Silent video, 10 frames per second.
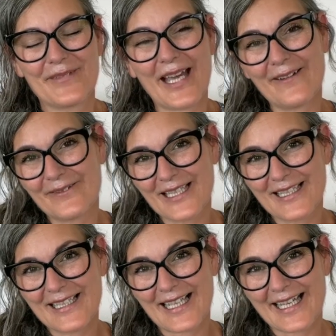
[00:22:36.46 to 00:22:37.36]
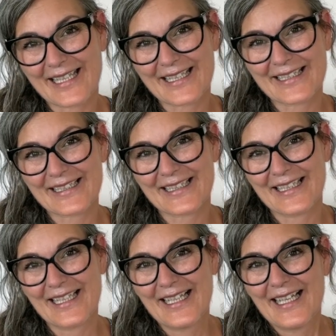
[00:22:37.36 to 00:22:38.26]
really like it.
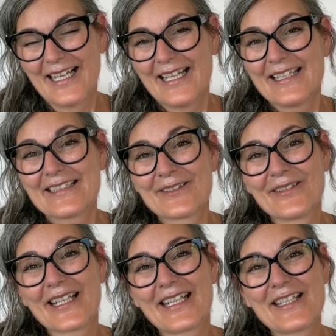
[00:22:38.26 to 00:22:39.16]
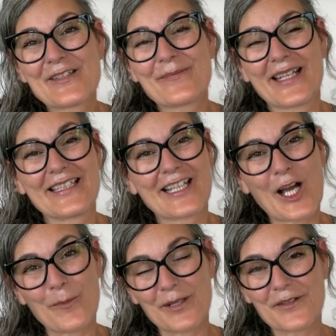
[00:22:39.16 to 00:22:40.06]
So we're gonna spend a
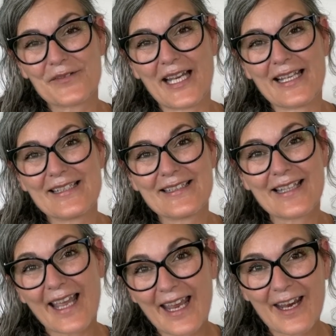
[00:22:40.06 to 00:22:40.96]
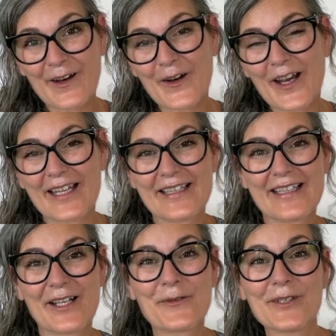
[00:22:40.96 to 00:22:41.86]
couple of days there, and
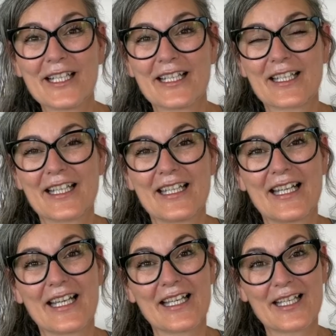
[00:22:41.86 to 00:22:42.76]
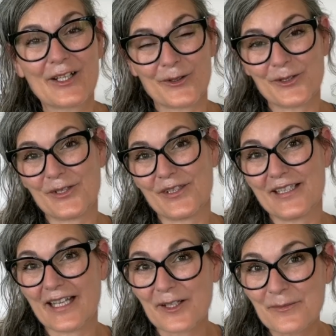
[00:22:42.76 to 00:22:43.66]
then we're gonna go to
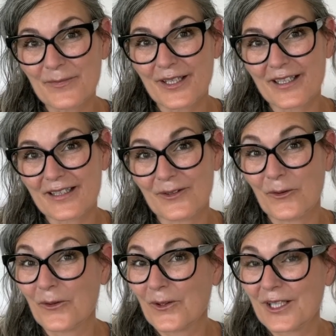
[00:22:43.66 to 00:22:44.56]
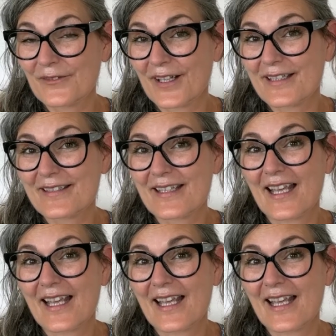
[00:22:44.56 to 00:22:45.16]
Denmark, all of us,